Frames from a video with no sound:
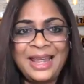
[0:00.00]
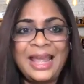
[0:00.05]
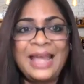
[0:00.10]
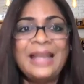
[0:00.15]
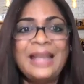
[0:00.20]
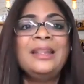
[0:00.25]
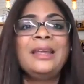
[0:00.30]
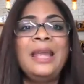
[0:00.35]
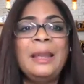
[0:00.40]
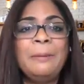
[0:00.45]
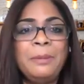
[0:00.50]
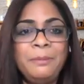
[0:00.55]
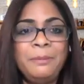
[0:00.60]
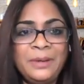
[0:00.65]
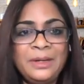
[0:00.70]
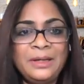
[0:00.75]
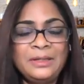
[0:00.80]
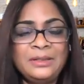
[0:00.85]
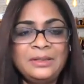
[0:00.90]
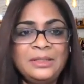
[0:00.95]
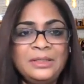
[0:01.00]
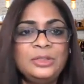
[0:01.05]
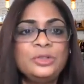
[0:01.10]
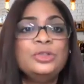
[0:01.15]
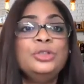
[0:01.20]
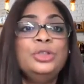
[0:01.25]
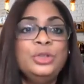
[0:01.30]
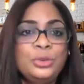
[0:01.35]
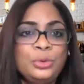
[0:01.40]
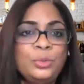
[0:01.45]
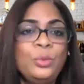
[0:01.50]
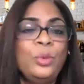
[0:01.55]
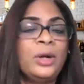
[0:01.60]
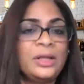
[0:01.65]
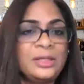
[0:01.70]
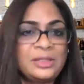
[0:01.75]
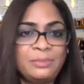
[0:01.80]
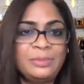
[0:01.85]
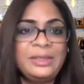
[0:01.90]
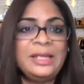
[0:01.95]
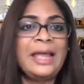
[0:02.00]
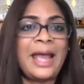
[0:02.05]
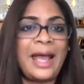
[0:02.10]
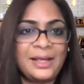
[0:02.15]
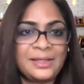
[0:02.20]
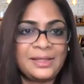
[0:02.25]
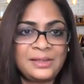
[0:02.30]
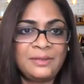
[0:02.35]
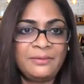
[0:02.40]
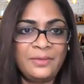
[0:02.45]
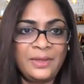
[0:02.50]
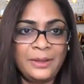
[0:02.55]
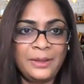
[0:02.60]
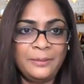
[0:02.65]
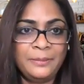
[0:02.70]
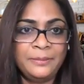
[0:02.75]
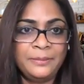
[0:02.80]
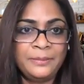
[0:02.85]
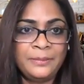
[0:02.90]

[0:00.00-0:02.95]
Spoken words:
and the capability to do what is being asked of them.